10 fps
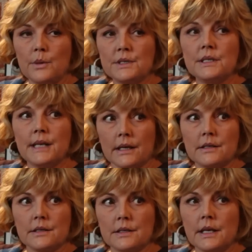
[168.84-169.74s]
I was in
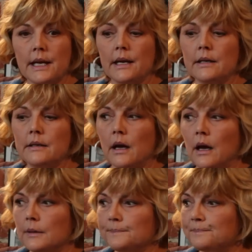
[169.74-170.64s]
Texas, and
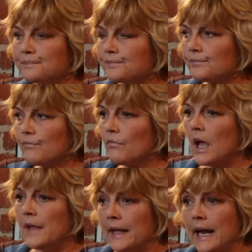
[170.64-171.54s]

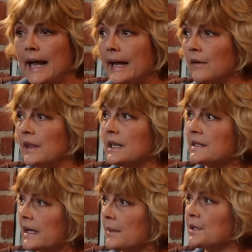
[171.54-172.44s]
then I had everything
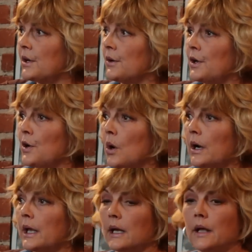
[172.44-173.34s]
set up to go to New
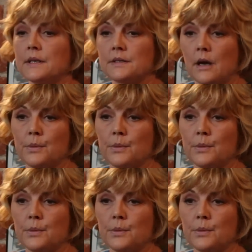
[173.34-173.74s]
York, and I got this